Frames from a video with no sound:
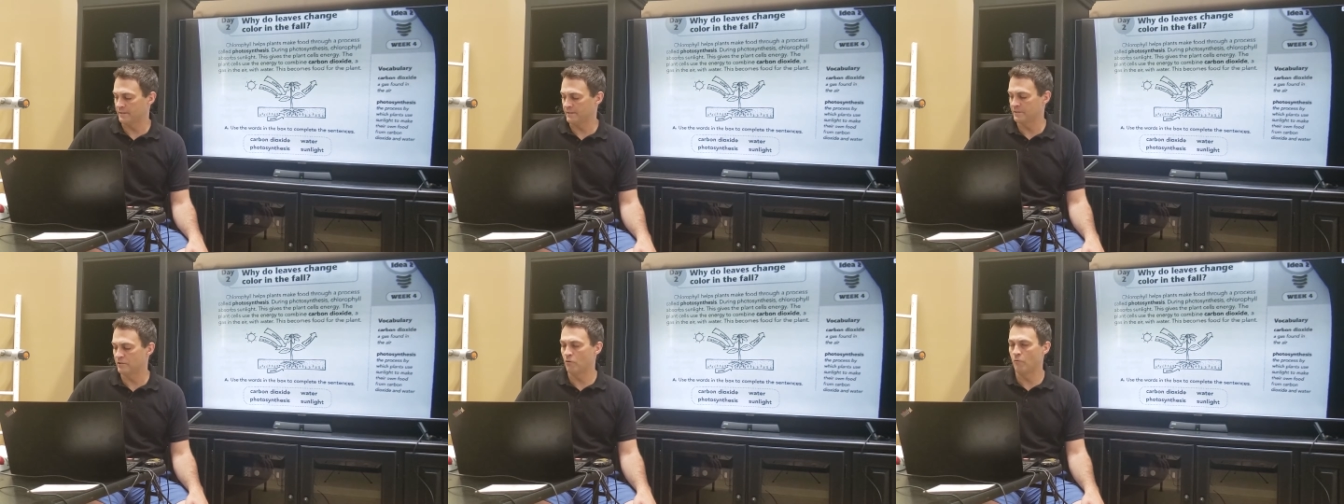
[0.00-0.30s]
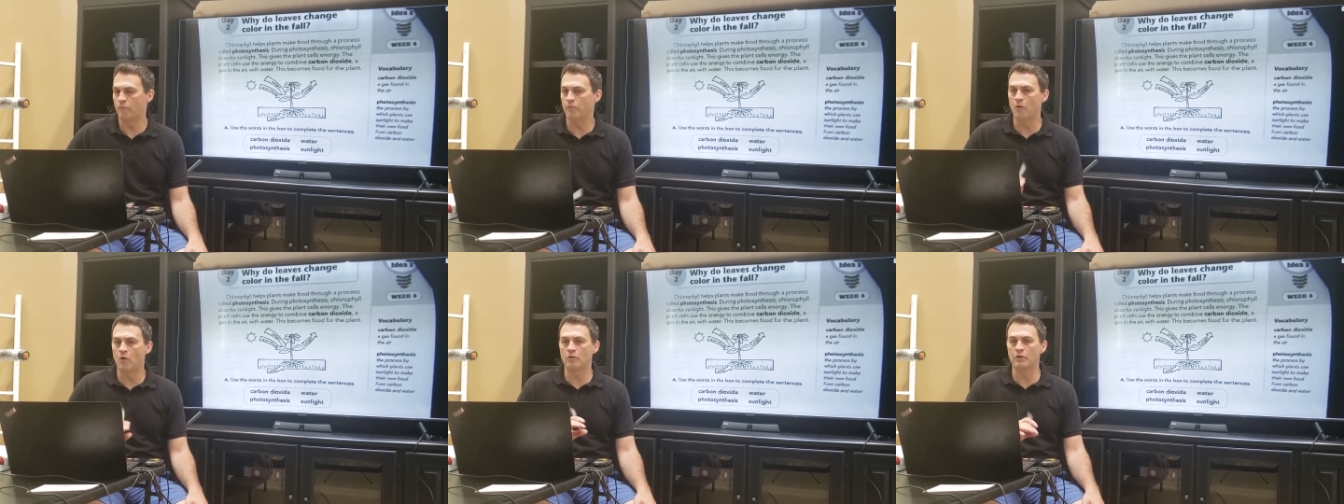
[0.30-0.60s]
So
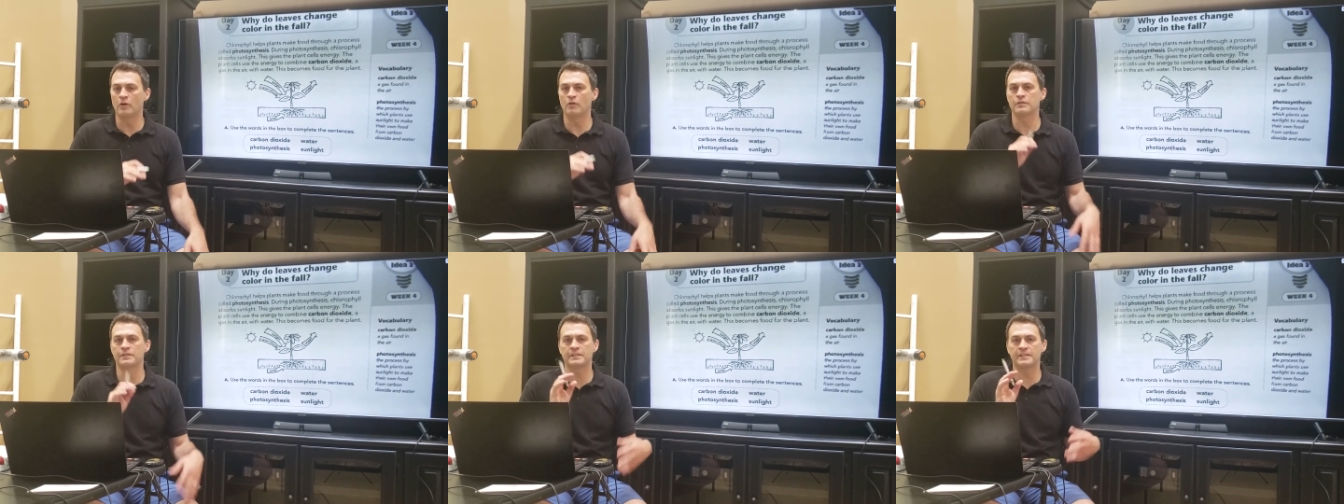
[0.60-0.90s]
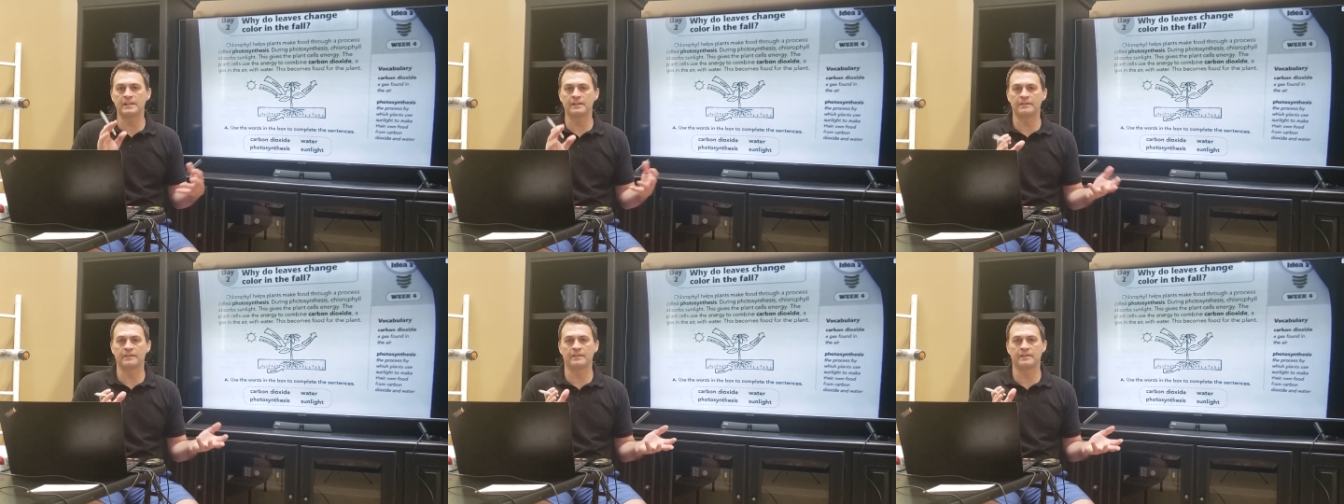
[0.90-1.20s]

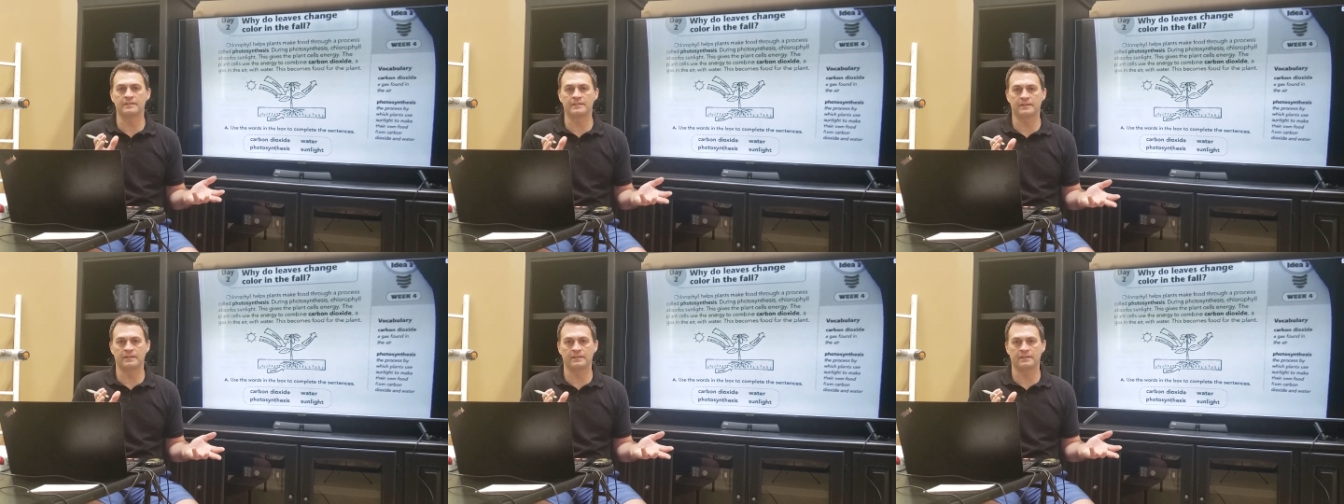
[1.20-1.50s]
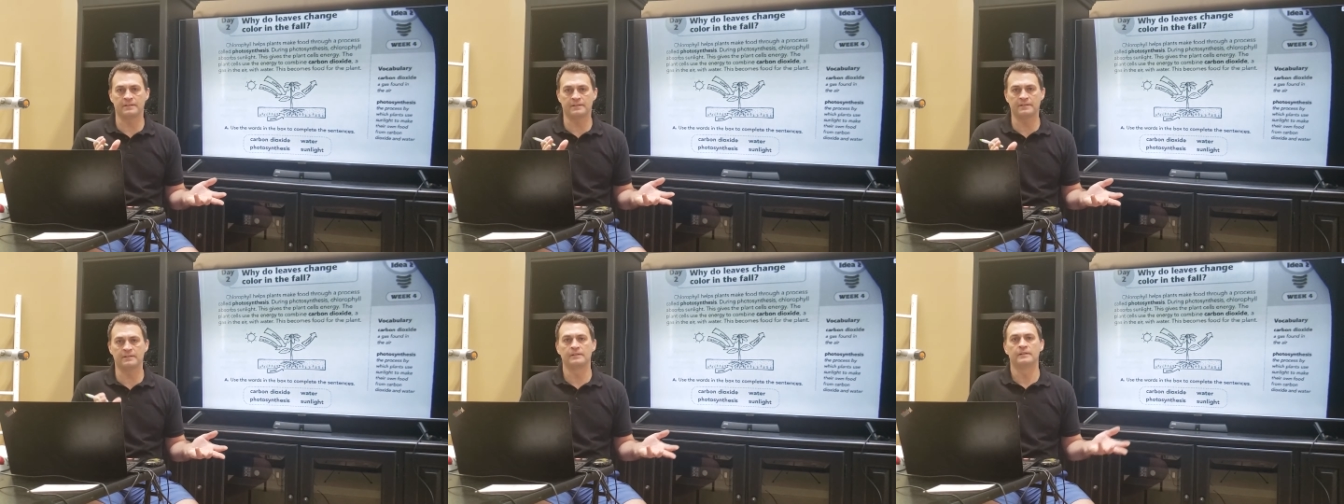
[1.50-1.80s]

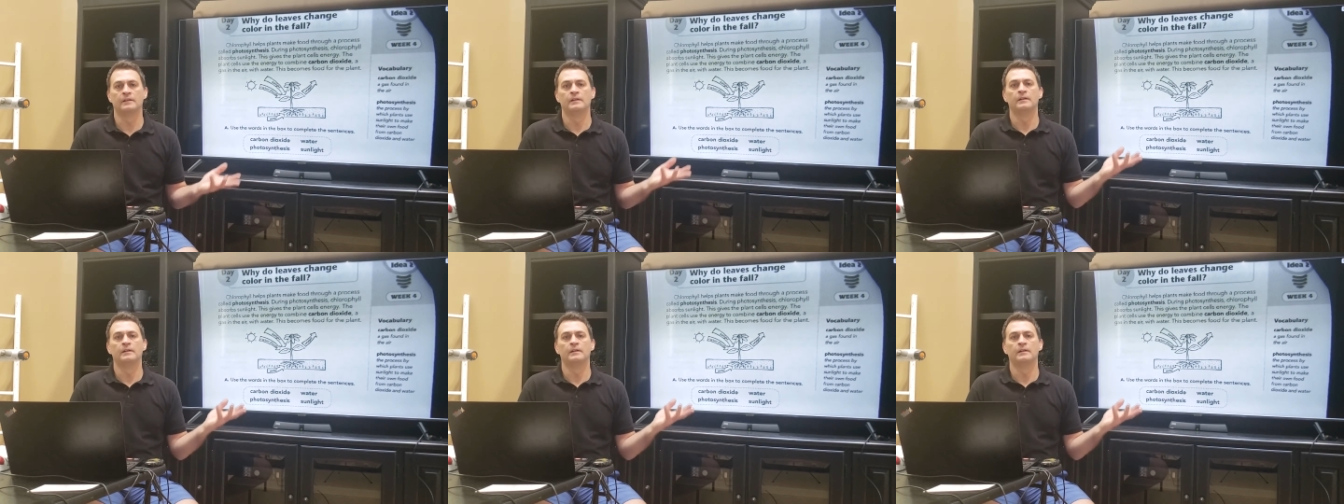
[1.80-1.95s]
photosynthesis